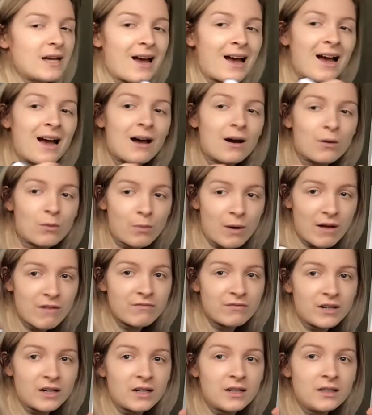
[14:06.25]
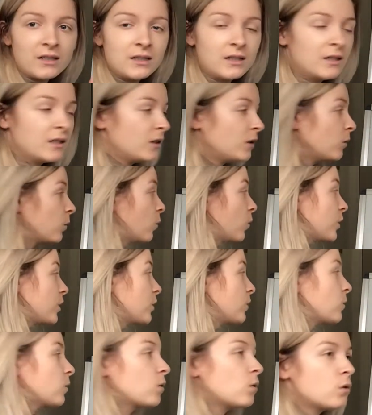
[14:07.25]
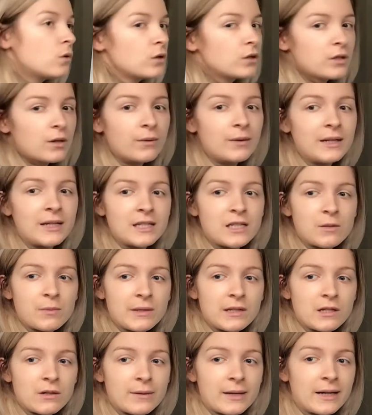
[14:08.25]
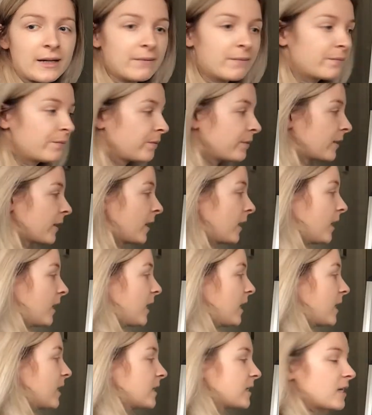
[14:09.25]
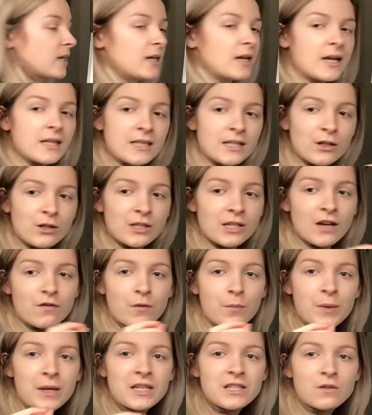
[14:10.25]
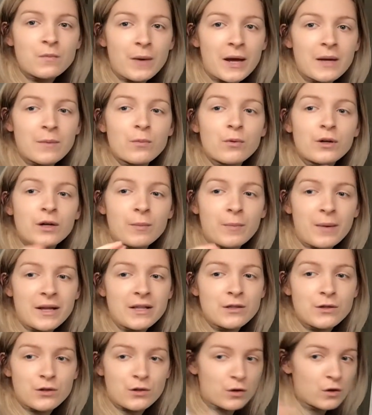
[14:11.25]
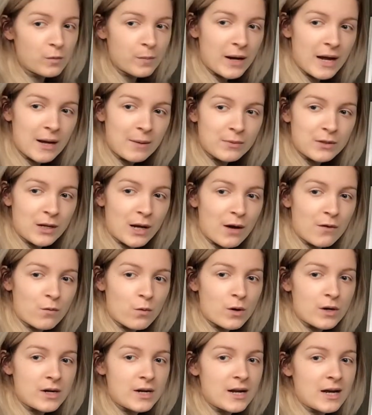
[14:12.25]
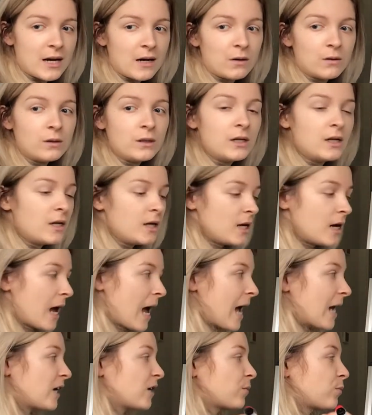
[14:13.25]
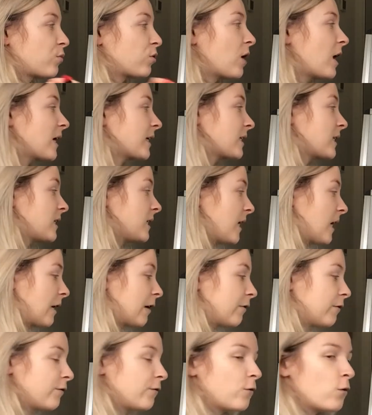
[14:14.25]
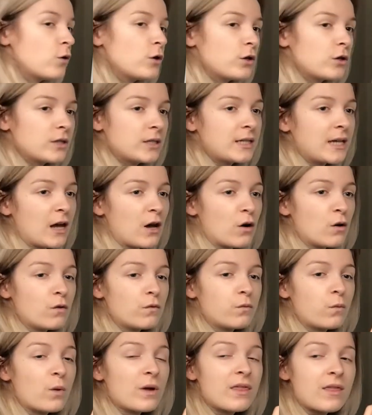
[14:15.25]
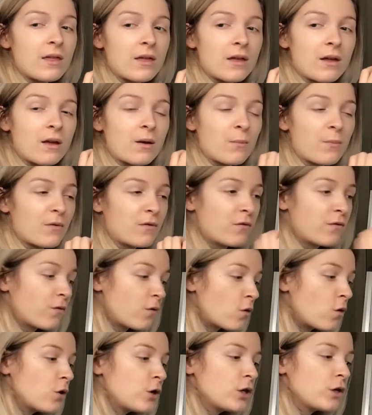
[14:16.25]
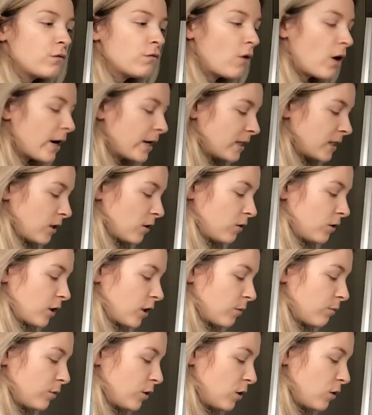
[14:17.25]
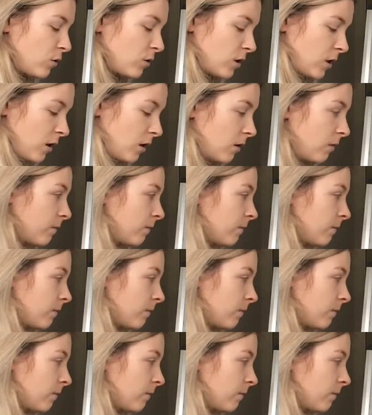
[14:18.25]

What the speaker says: However, what you also need to be doing is getting yourself a piece of paper and a pencil, perhaps you have one now, and practicing for yourself with, before you write it on the computer,